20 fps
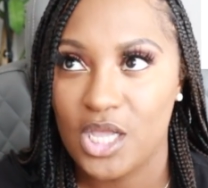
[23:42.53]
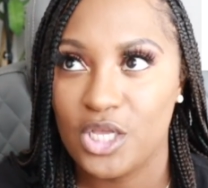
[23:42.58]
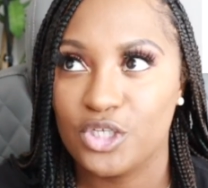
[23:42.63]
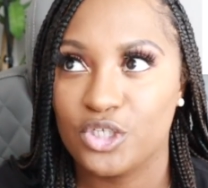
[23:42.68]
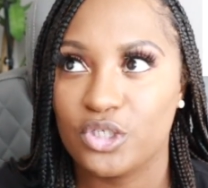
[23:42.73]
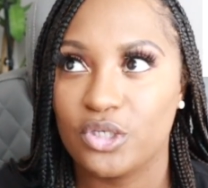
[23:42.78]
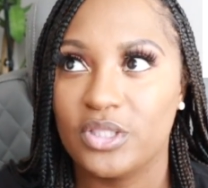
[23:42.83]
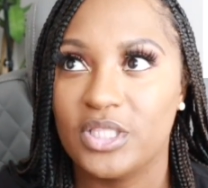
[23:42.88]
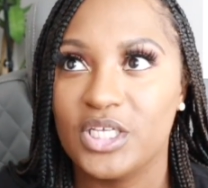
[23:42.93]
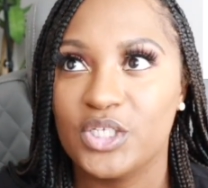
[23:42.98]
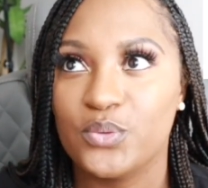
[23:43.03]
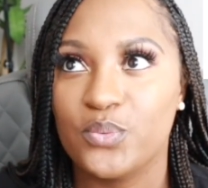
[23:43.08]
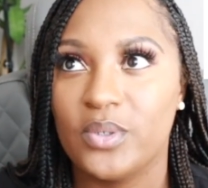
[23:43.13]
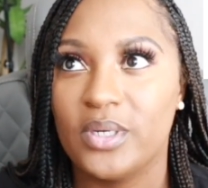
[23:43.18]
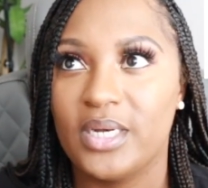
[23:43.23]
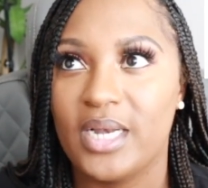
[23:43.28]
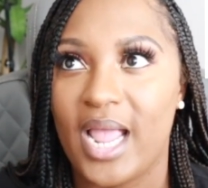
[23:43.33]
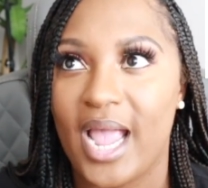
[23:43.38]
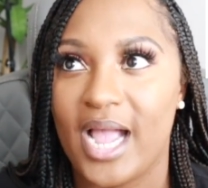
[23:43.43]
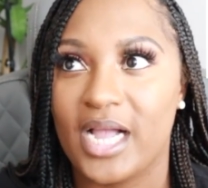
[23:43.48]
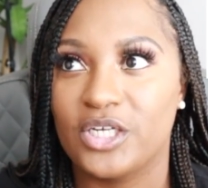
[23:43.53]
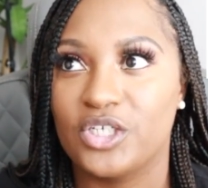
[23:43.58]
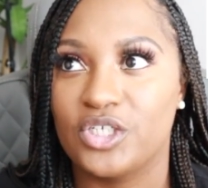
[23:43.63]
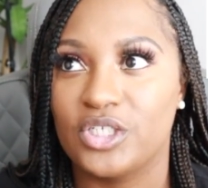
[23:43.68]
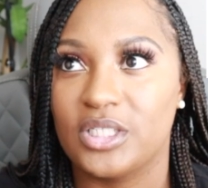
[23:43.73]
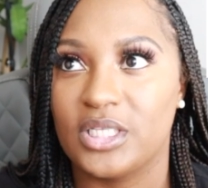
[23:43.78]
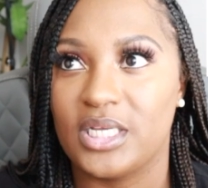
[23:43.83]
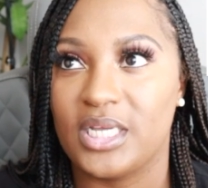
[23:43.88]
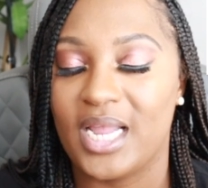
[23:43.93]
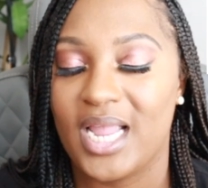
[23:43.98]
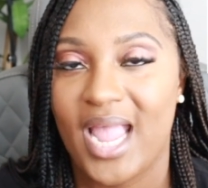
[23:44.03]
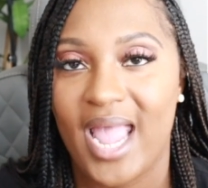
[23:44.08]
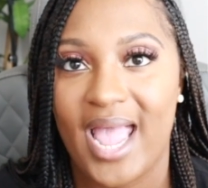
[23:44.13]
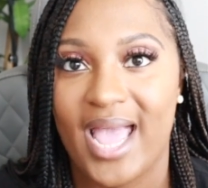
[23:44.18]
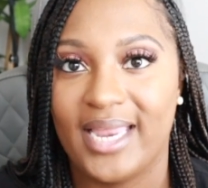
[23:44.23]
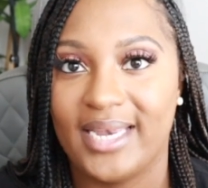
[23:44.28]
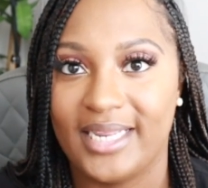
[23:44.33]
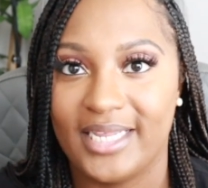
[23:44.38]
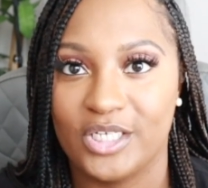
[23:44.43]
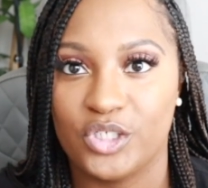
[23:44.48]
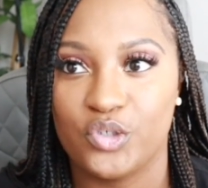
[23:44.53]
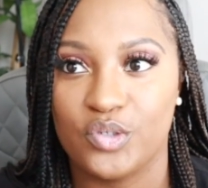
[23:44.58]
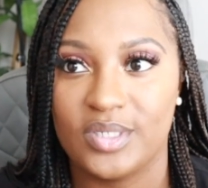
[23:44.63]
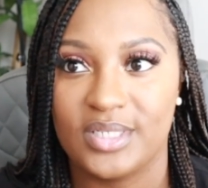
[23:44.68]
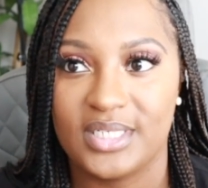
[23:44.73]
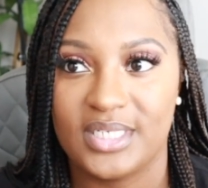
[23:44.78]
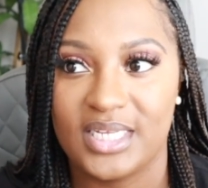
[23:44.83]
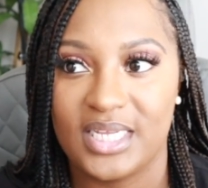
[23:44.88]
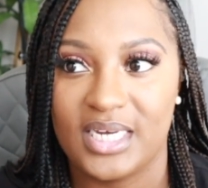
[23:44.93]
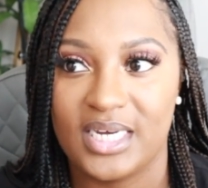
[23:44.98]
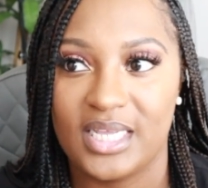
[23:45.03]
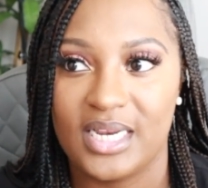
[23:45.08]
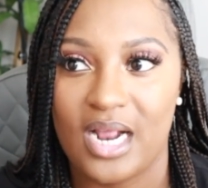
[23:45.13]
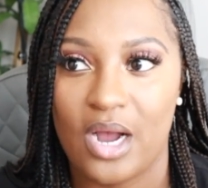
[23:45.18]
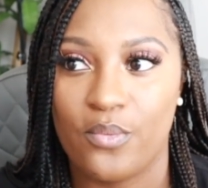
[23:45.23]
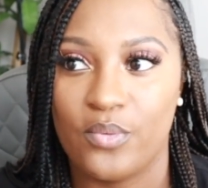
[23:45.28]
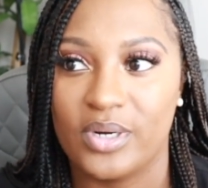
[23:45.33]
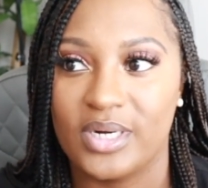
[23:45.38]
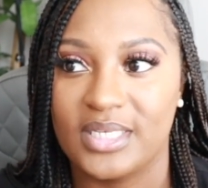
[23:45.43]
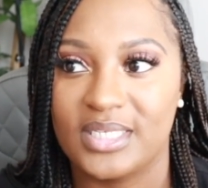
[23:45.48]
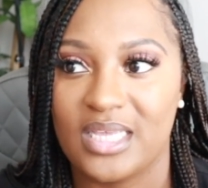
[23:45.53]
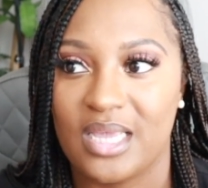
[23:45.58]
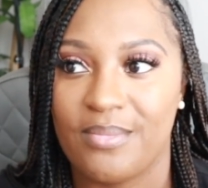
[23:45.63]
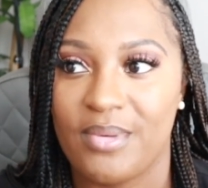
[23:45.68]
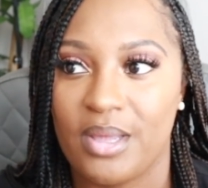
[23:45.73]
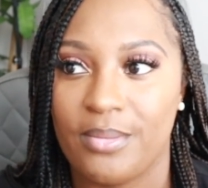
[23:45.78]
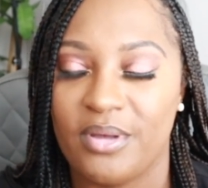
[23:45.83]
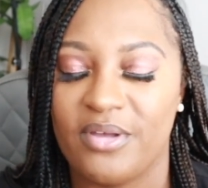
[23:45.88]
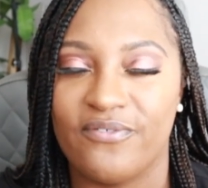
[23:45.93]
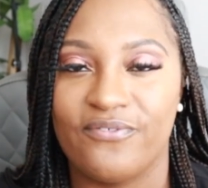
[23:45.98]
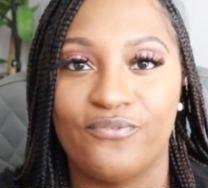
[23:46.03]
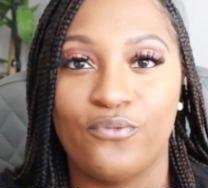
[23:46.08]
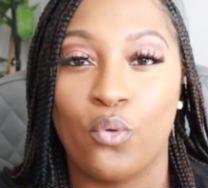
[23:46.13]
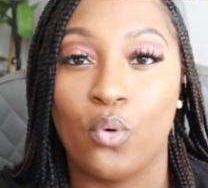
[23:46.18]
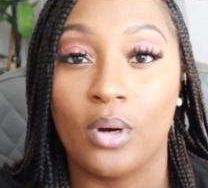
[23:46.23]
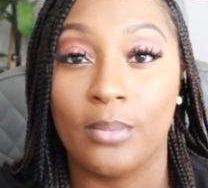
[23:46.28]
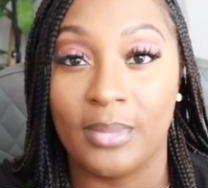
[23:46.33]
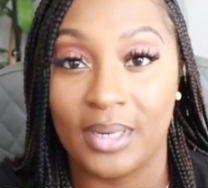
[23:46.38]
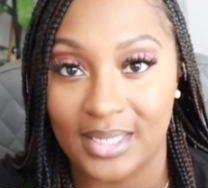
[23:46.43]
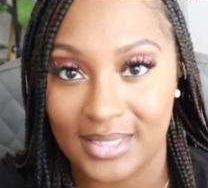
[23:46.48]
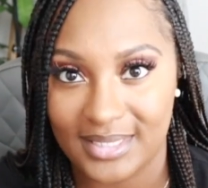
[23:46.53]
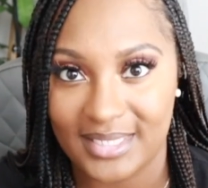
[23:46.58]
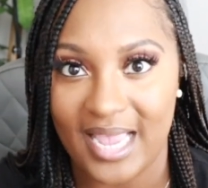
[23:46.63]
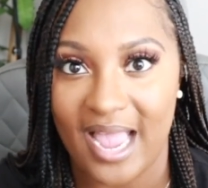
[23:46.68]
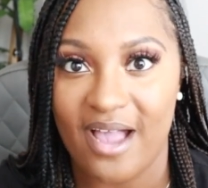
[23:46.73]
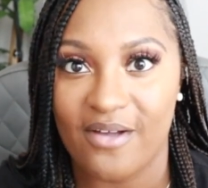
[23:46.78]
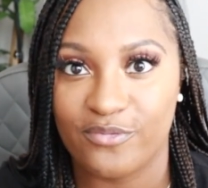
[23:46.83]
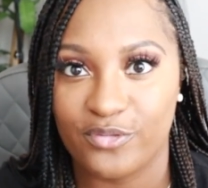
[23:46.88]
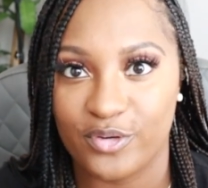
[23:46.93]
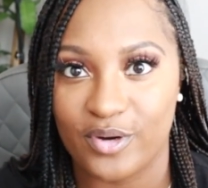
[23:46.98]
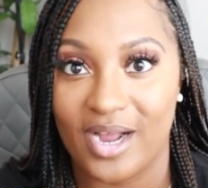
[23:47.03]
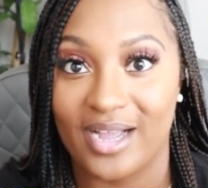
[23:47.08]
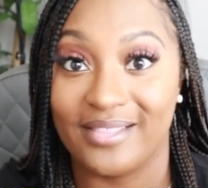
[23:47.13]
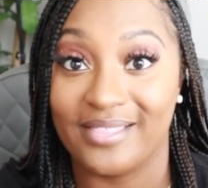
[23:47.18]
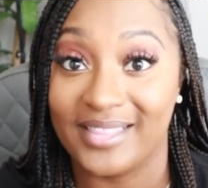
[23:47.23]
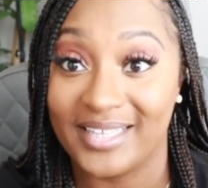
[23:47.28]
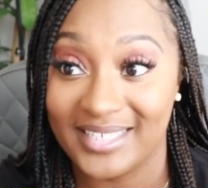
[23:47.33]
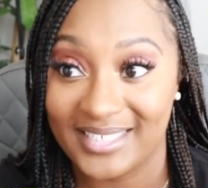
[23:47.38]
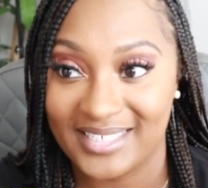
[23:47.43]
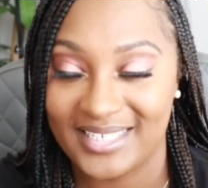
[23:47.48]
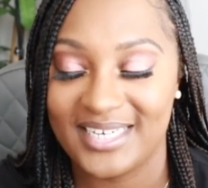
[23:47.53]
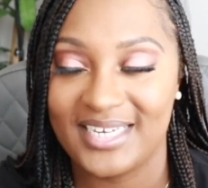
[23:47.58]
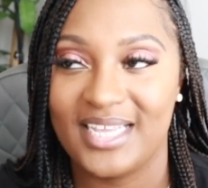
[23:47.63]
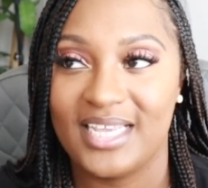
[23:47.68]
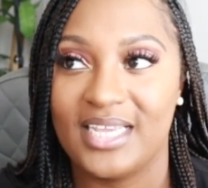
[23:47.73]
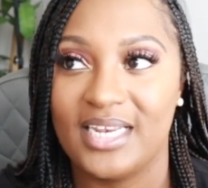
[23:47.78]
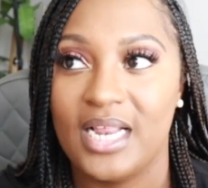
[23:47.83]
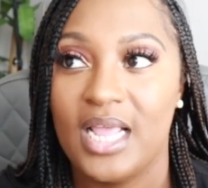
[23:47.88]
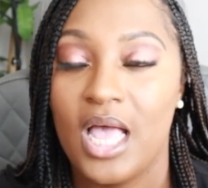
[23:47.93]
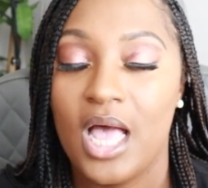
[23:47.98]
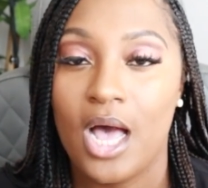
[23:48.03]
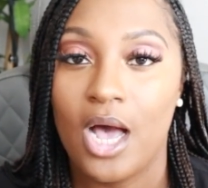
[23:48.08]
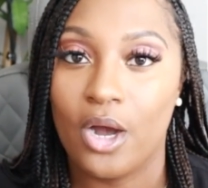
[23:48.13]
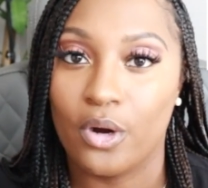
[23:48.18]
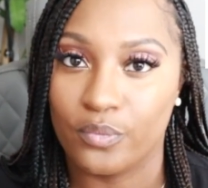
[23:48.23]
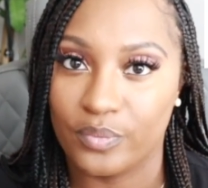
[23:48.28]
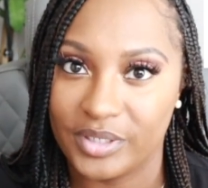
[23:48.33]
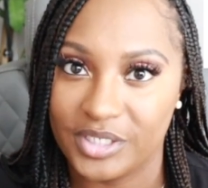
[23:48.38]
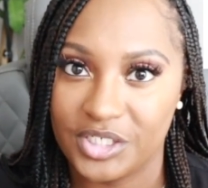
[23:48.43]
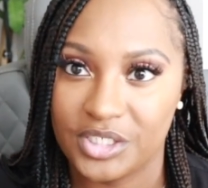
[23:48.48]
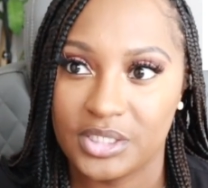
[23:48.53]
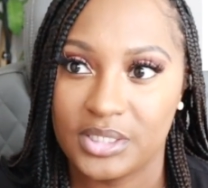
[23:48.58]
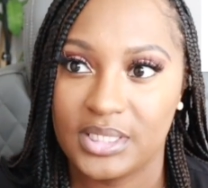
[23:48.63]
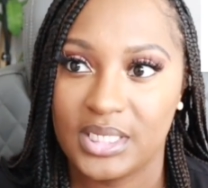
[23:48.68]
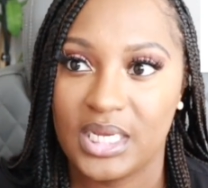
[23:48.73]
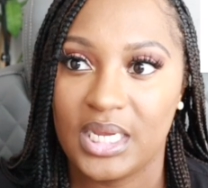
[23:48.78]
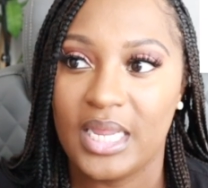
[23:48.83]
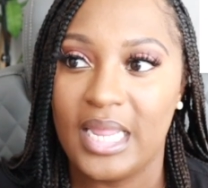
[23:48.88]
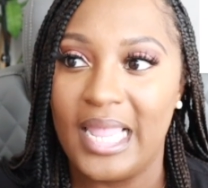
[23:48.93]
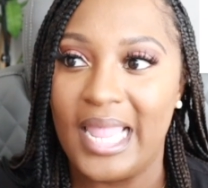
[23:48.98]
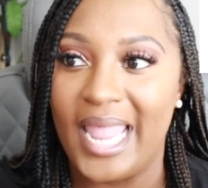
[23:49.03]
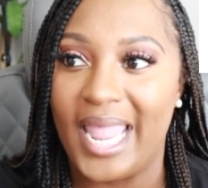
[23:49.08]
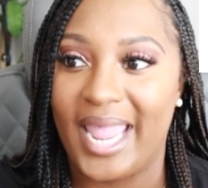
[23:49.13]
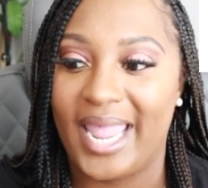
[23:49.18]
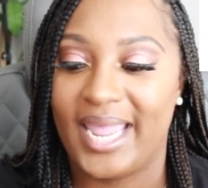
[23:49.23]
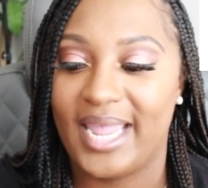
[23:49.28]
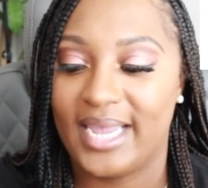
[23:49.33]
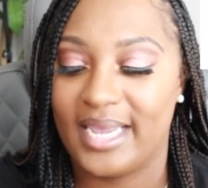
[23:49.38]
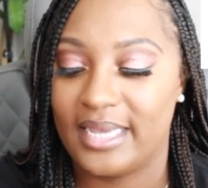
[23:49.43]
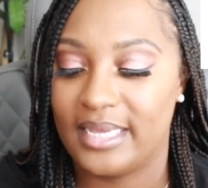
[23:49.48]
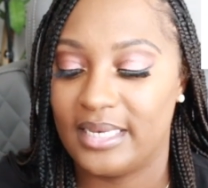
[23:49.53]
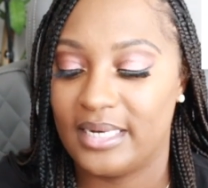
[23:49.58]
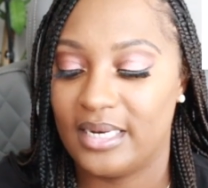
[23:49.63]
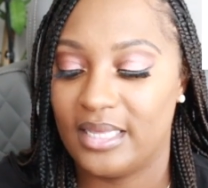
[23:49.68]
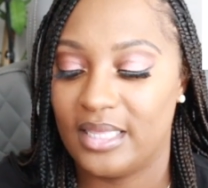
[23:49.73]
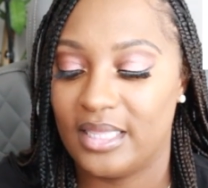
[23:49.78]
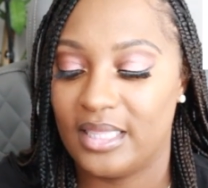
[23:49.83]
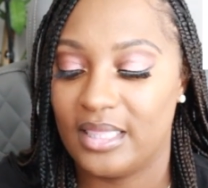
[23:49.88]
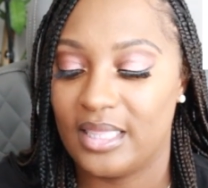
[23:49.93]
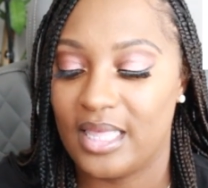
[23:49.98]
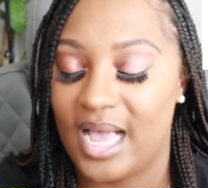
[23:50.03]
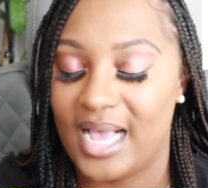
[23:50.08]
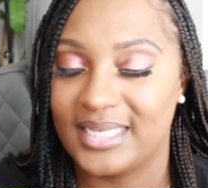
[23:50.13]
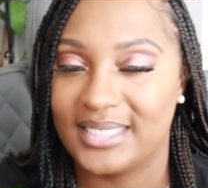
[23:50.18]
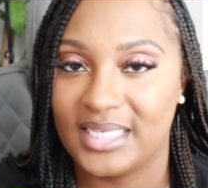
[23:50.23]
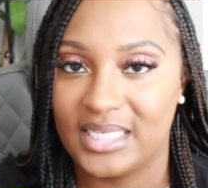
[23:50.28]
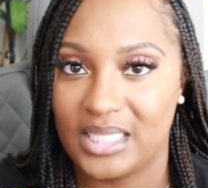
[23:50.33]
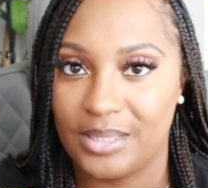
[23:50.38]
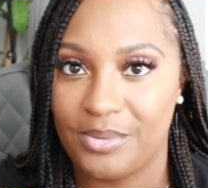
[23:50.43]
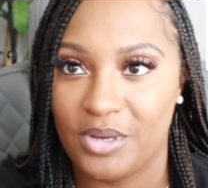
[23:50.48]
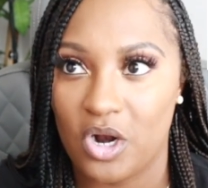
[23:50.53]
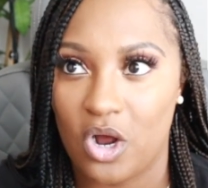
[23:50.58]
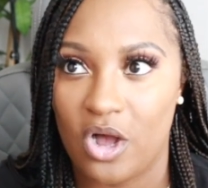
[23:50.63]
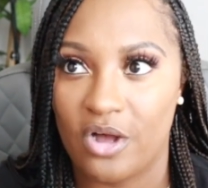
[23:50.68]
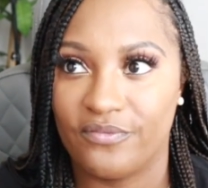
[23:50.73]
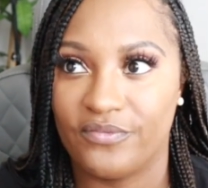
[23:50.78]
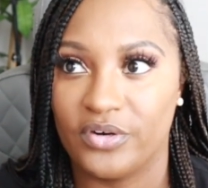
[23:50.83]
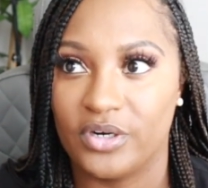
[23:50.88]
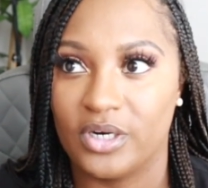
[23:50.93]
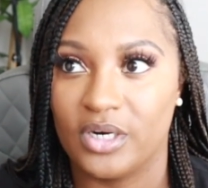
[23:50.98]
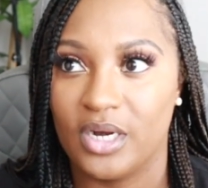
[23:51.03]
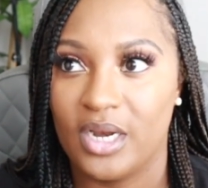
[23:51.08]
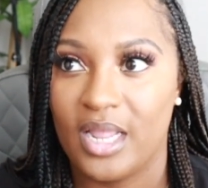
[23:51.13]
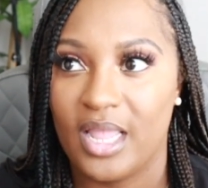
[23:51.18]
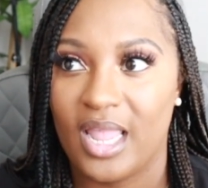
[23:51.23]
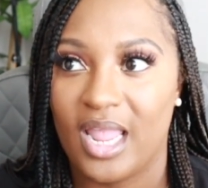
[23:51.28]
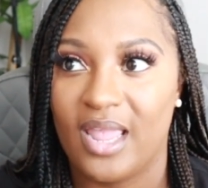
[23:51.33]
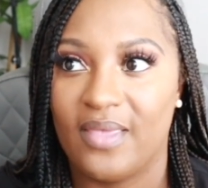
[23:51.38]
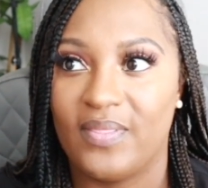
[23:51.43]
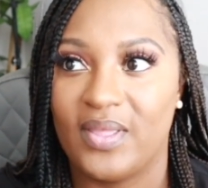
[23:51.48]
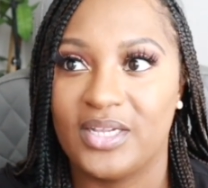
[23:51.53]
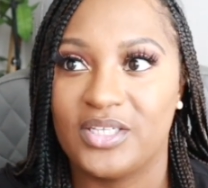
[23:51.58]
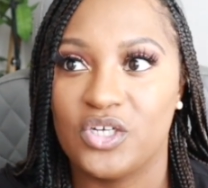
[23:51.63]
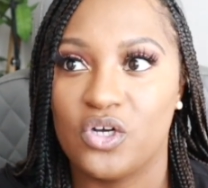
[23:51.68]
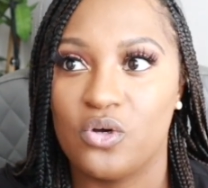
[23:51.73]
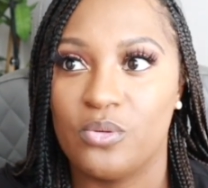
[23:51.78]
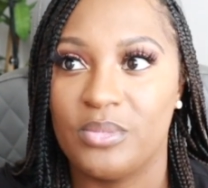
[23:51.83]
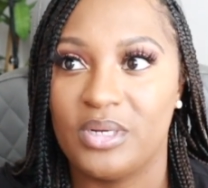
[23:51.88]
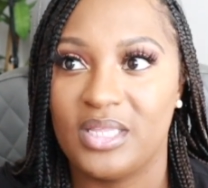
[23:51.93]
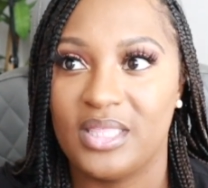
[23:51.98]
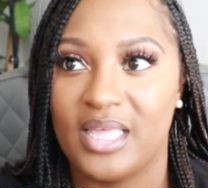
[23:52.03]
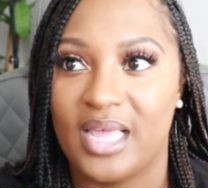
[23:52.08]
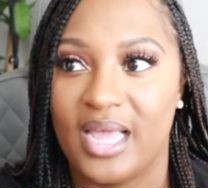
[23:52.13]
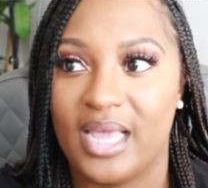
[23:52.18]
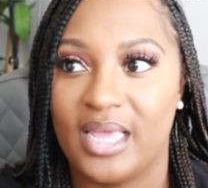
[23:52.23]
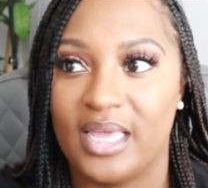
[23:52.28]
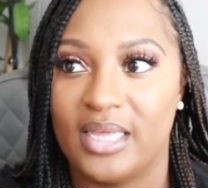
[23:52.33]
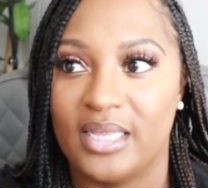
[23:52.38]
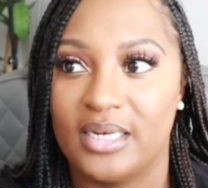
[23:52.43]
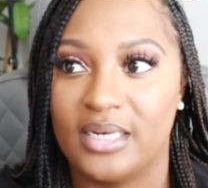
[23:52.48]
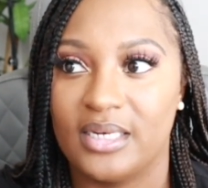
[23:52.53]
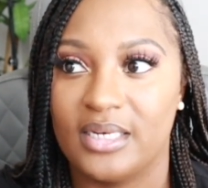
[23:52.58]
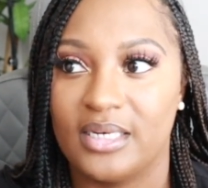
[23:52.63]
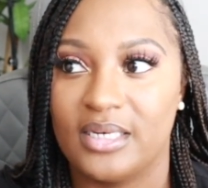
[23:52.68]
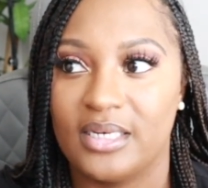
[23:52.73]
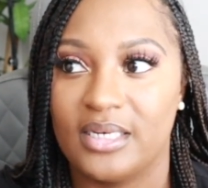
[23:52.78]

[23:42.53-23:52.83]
So this one actually had interest in it, I want to say maybe 4 months after I listed it originally, and I sent them an offer, and they told me that